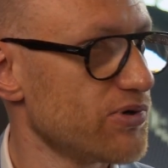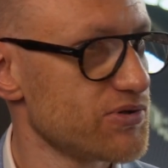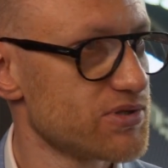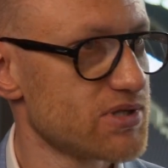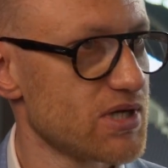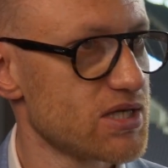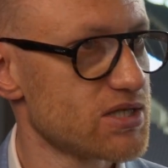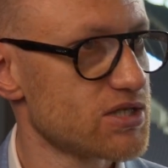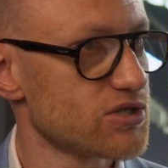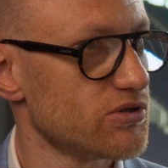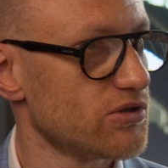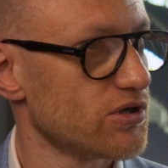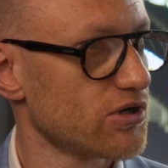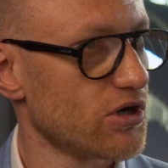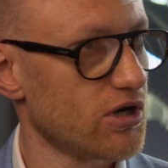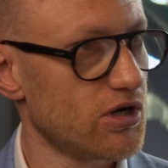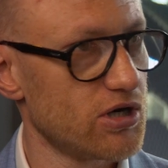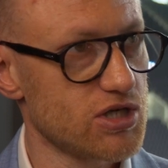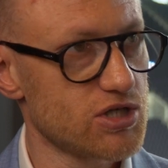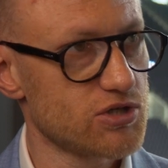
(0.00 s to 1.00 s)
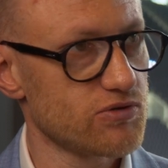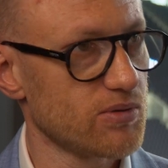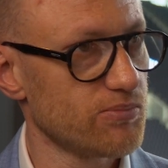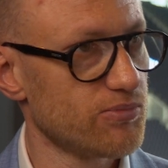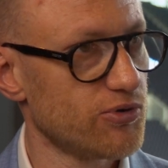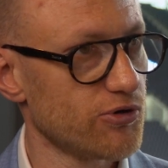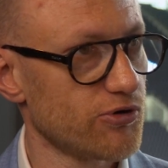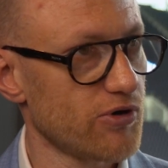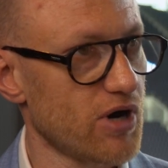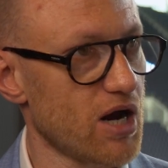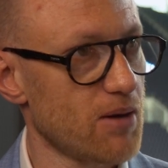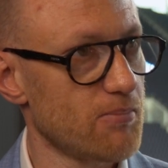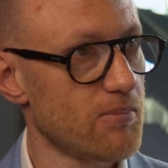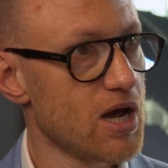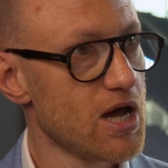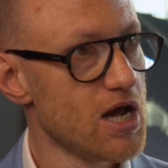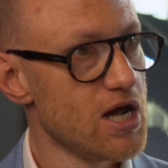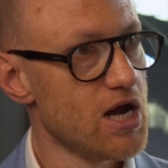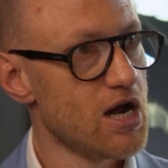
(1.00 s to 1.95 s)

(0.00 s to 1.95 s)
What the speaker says: processor or card issuing program.